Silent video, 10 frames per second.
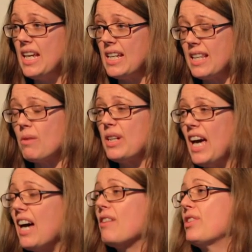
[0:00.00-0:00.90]
is that we
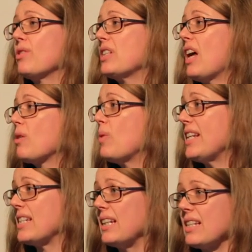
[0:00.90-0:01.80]
have those long
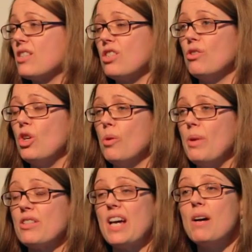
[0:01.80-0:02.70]
waiting lists you know
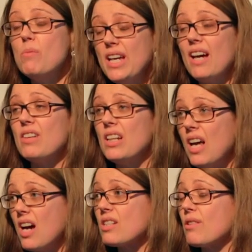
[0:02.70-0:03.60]
about, and we have a
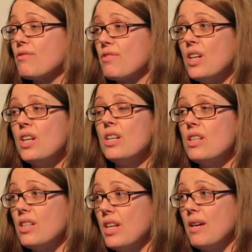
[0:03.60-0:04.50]
lot of
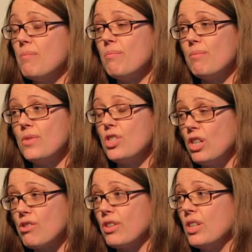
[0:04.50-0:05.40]

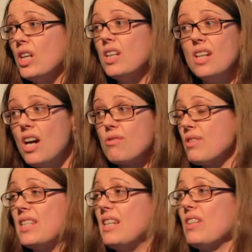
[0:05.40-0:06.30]
children not
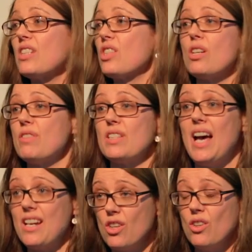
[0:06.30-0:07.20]
receiving service
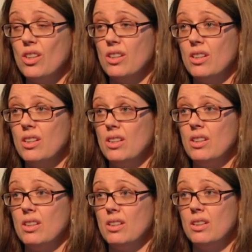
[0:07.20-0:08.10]
at all.
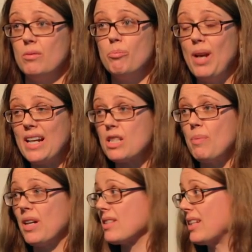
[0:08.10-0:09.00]
Black
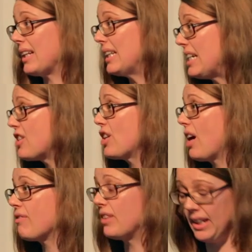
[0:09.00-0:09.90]
spots like
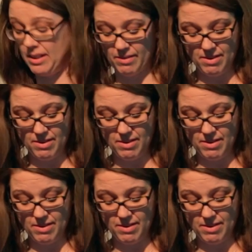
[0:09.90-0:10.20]
Leishanopoly.